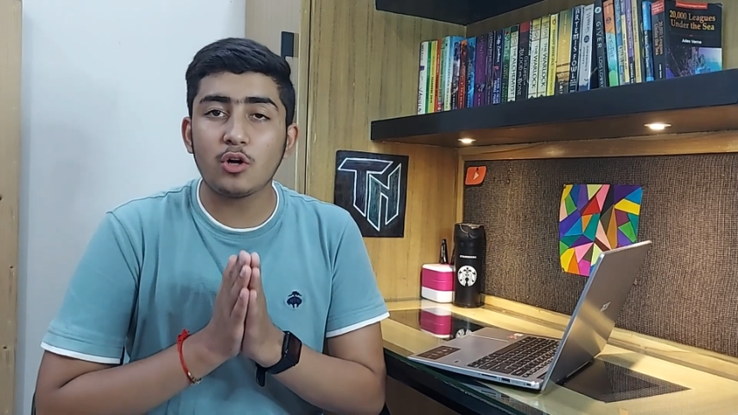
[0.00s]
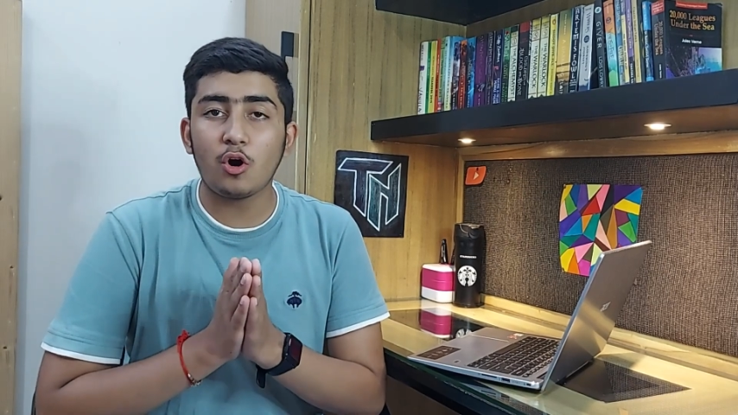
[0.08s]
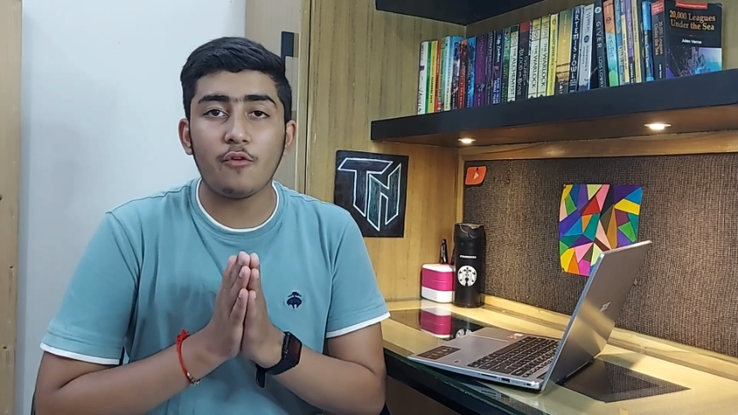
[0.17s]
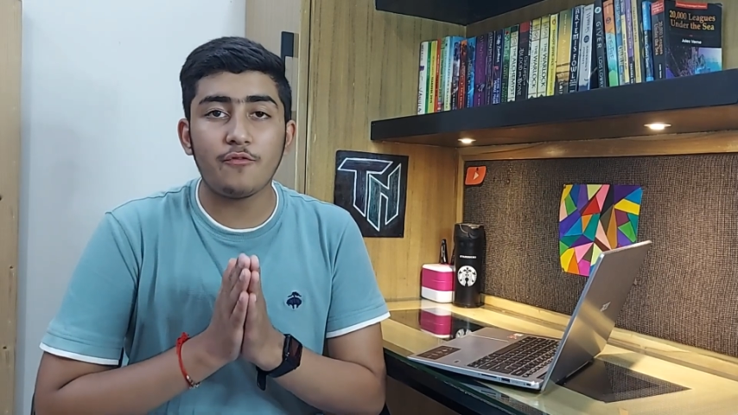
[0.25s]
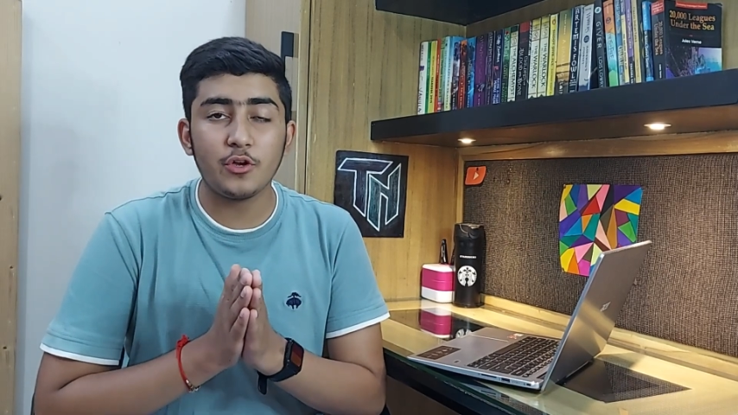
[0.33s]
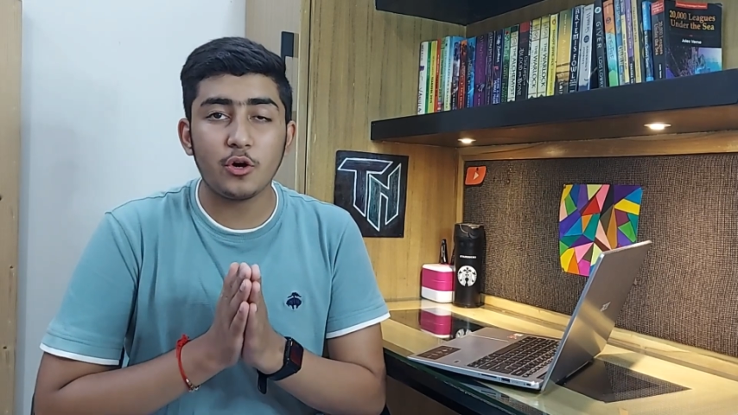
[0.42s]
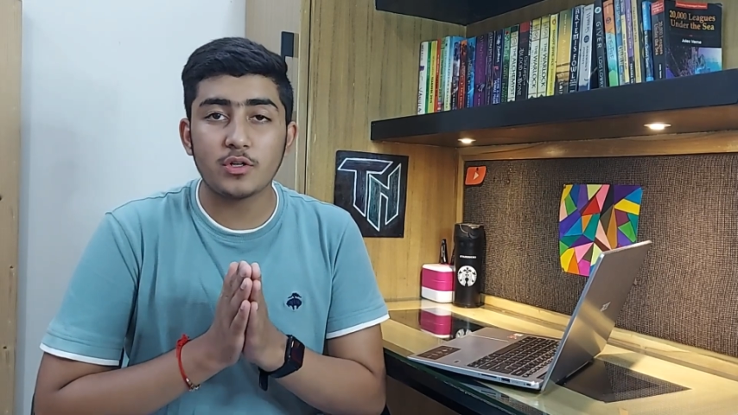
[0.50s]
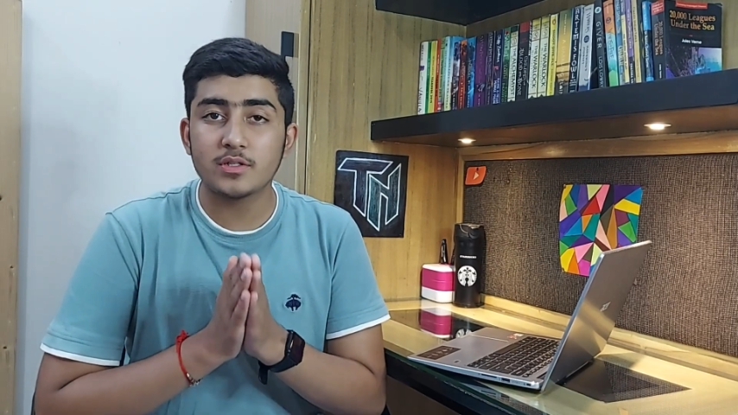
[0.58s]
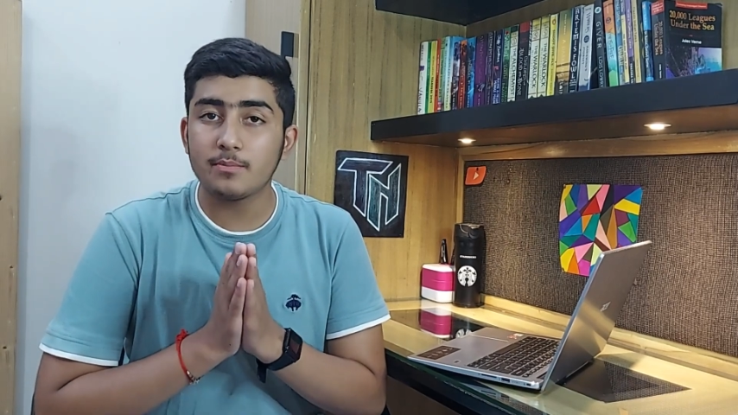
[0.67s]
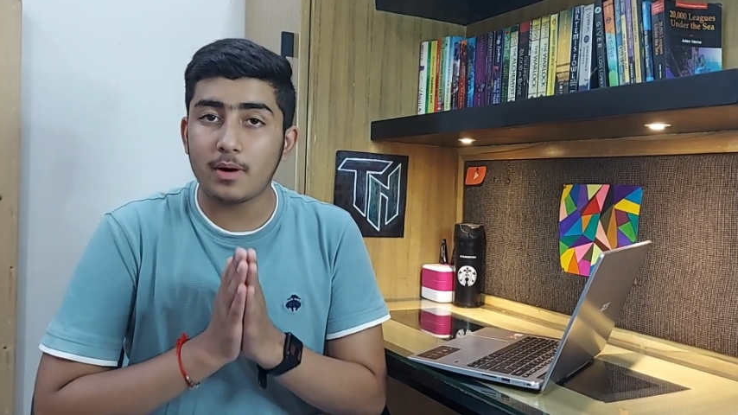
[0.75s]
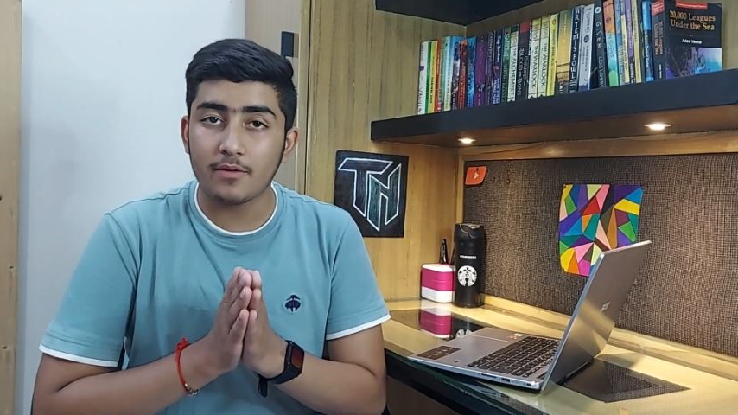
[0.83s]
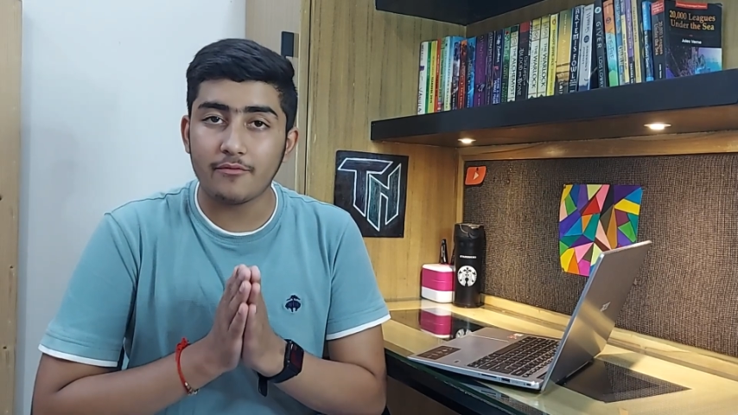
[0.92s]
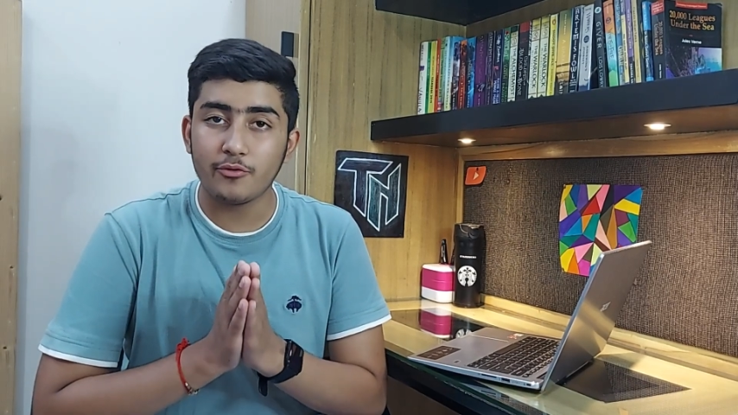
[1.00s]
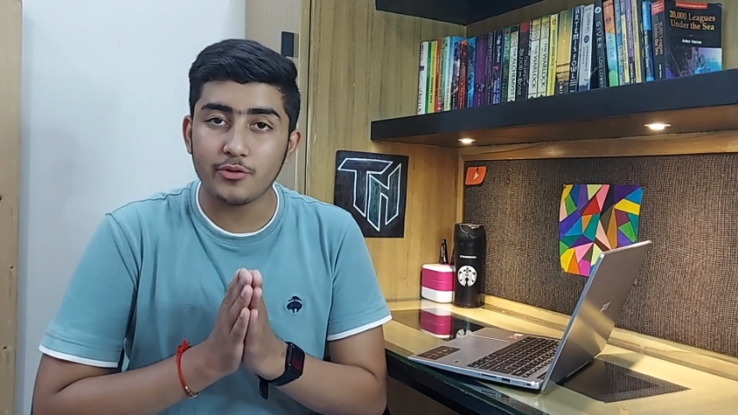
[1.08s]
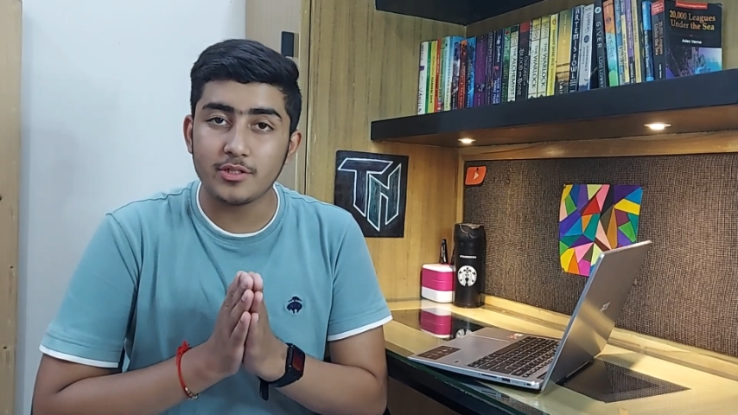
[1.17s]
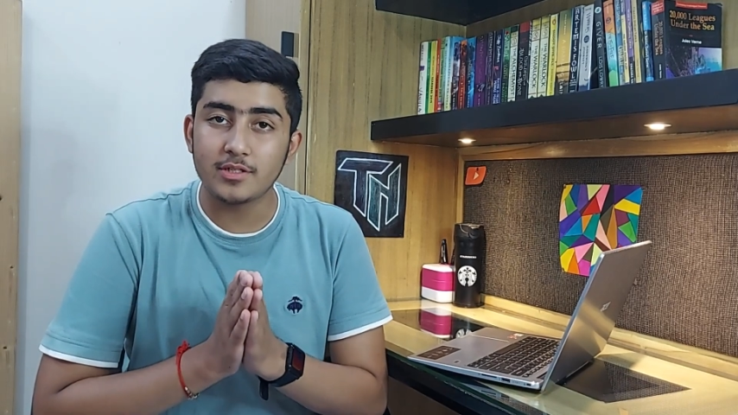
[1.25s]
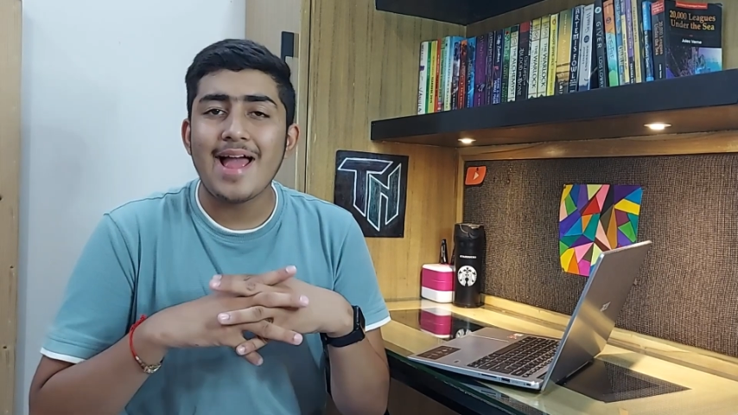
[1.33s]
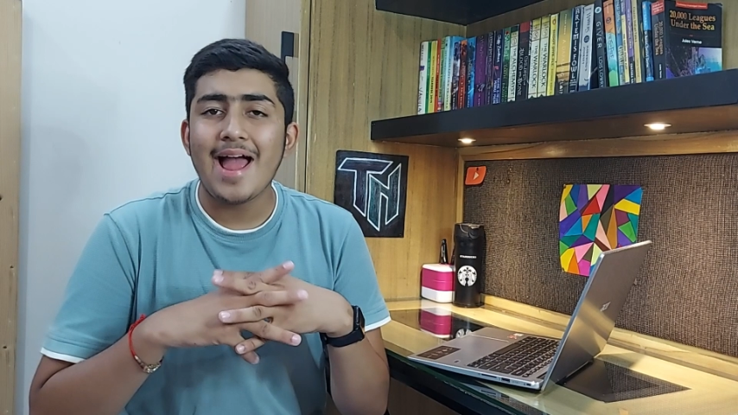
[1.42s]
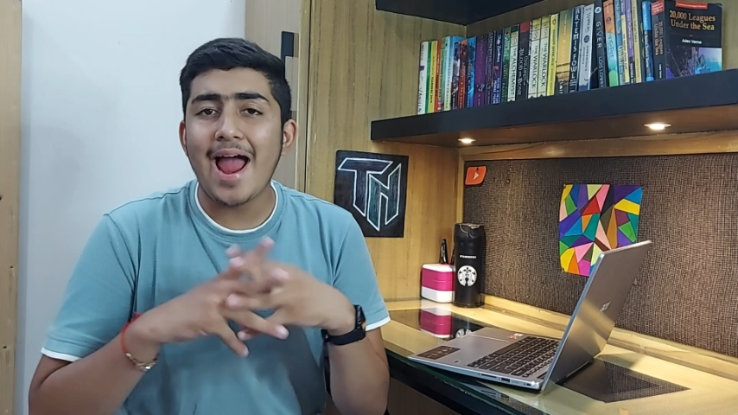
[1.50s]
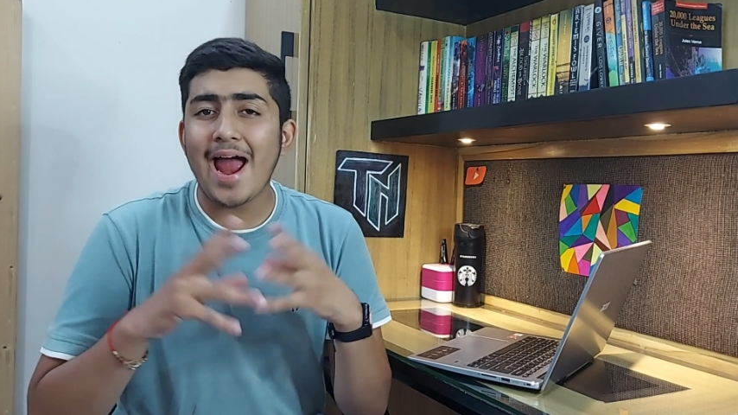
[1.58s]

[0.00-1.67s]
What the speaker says: of your smartphones.